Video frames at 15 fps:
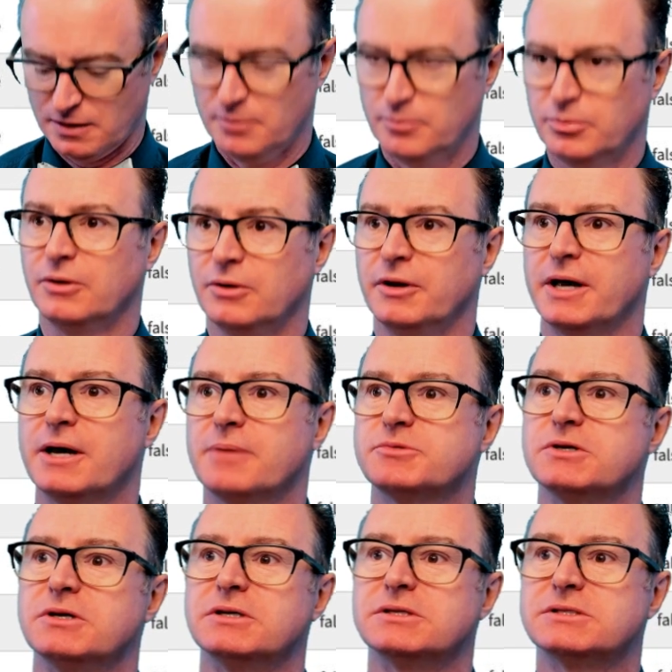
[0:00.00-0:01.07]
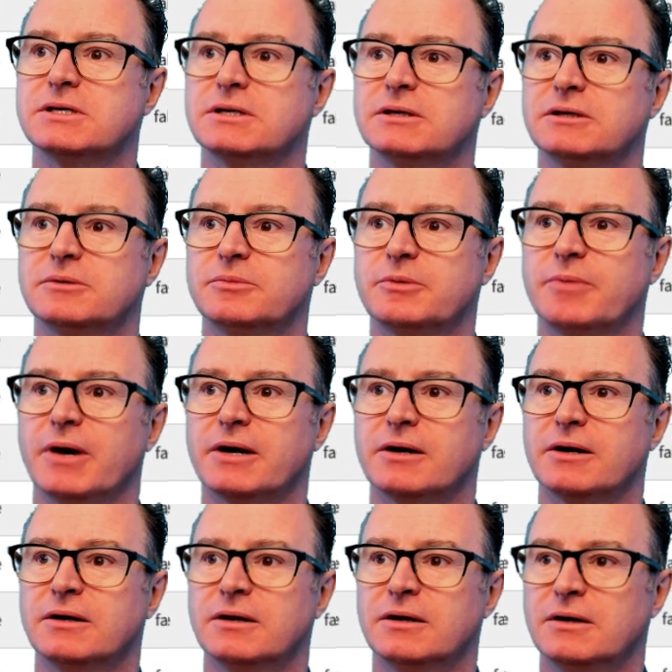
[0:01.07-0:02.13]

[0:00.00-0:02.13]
Blow that up so you can see it a little bit better.